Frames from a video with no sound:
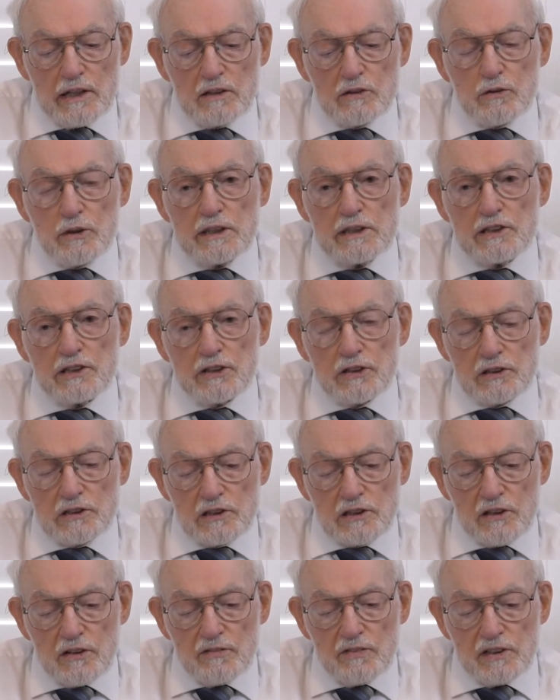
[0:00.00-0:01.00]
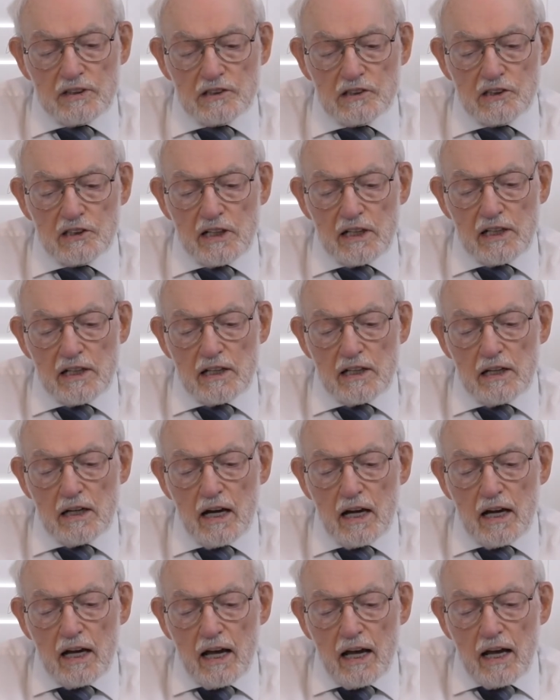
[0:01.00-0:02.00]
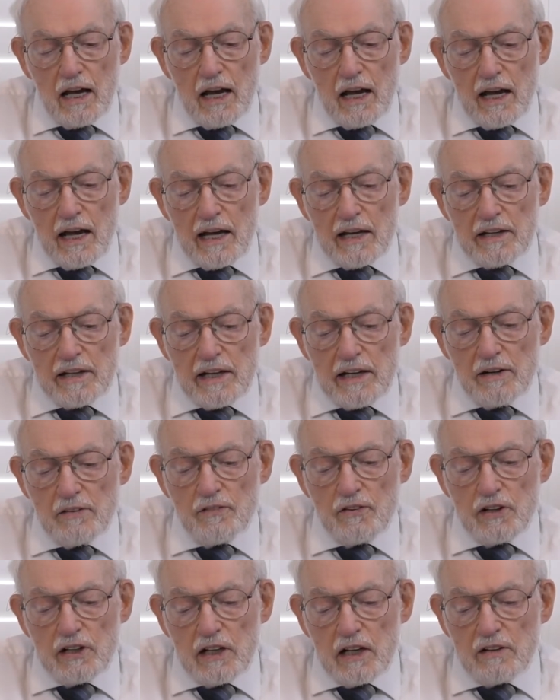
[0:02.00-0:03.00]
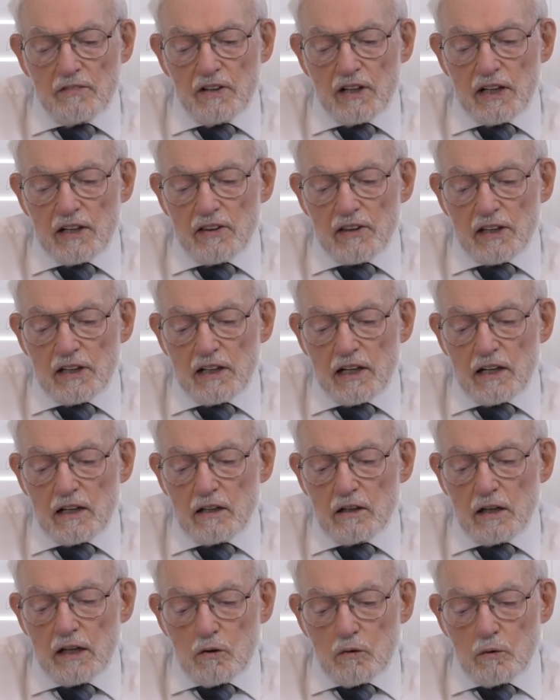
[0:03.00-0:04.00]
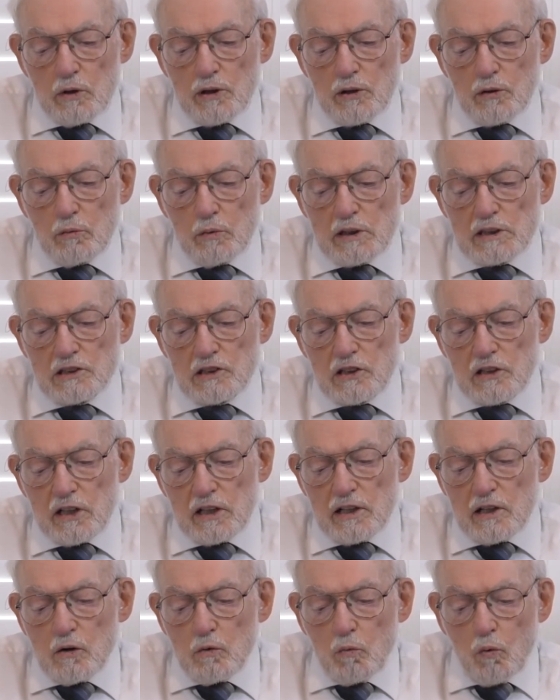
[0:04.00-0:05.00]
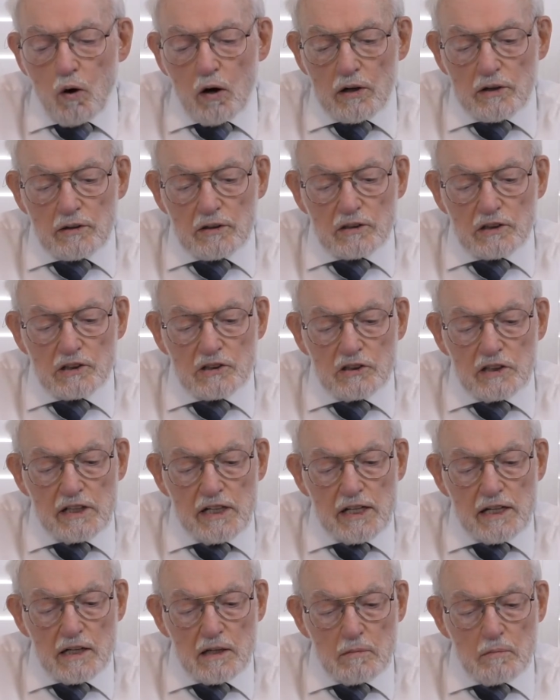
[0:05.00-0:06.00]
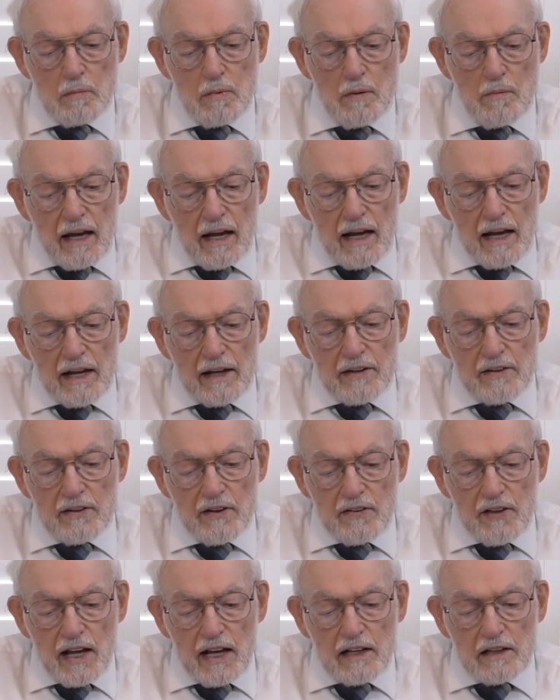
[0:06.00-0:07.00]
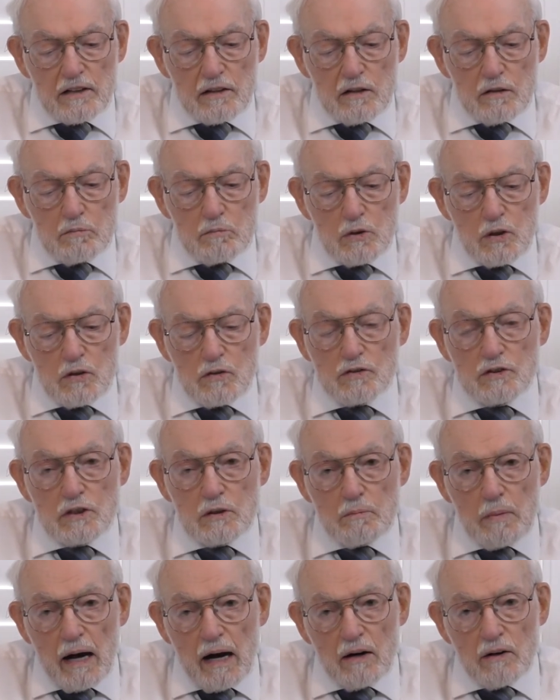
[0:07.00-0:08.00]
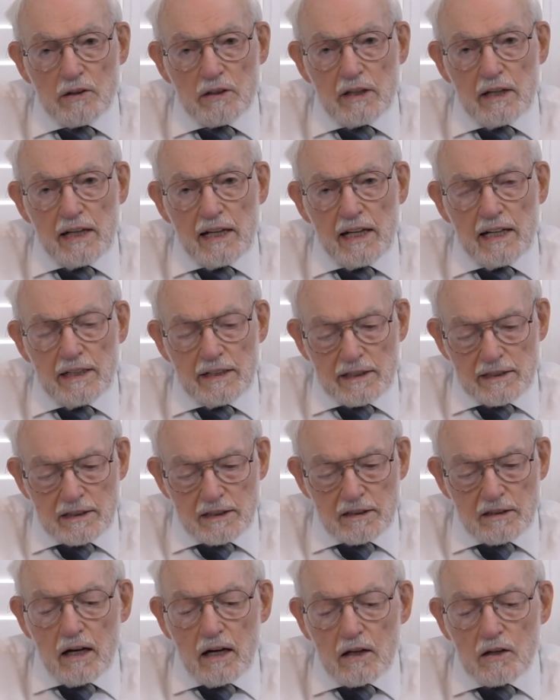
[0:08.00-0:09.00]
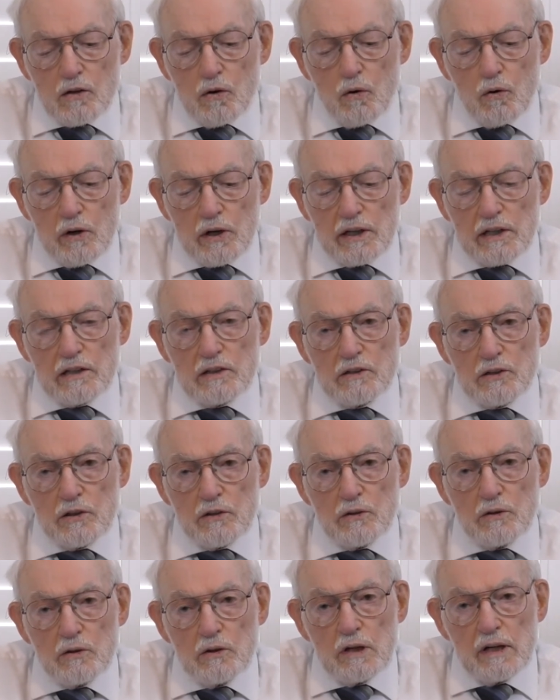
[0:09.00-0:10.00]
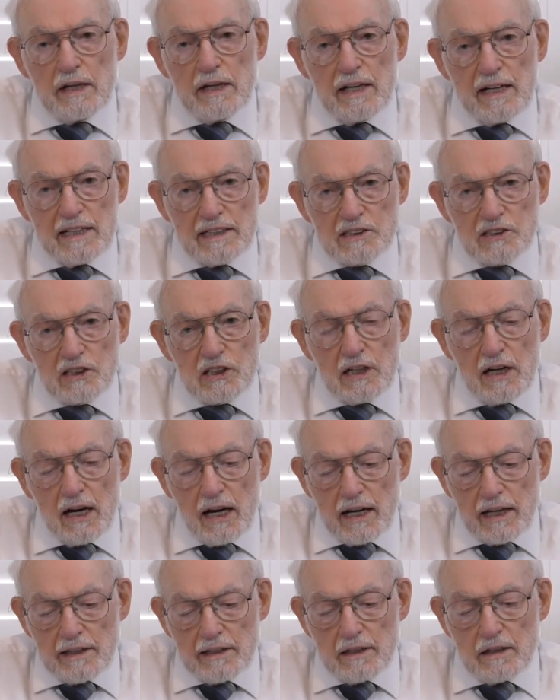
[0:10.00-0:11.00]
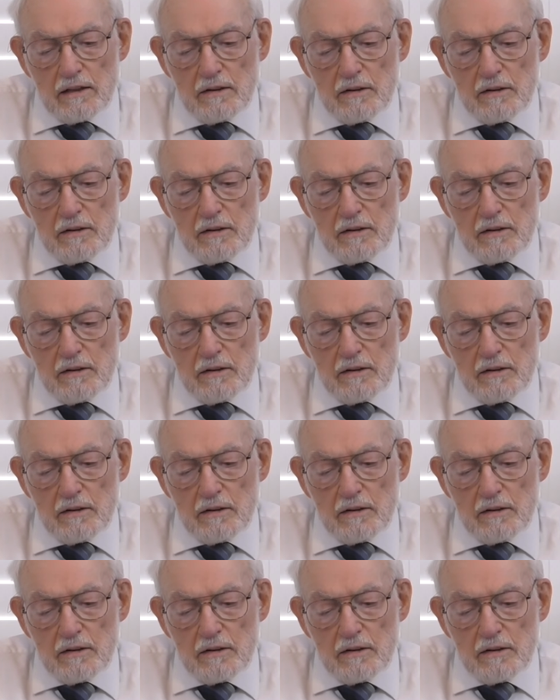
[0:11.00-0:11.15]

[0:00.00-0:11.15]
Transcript: creatures of the sea and every living thing with which the waters teem, and that moves about in it according to its kind,